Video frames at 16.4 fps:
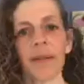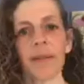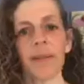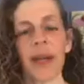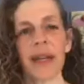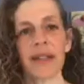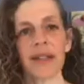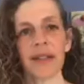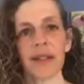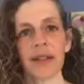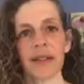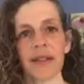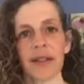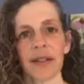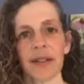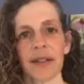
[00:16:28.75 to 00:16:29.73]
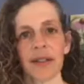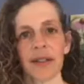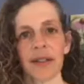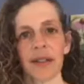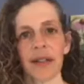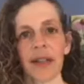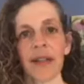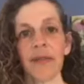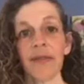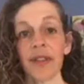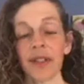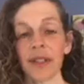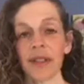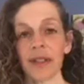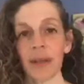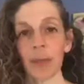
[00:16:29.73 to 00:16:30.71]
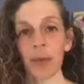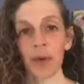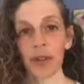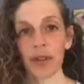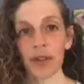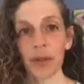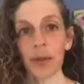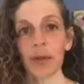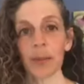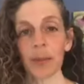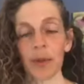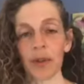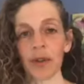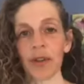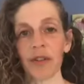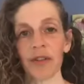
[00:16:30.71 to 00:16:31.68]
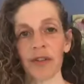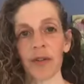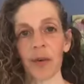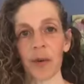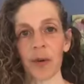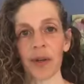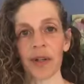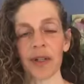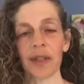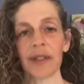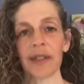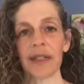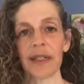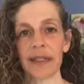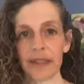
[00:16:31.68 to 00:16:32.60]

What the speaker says: makes it infinitely more doable for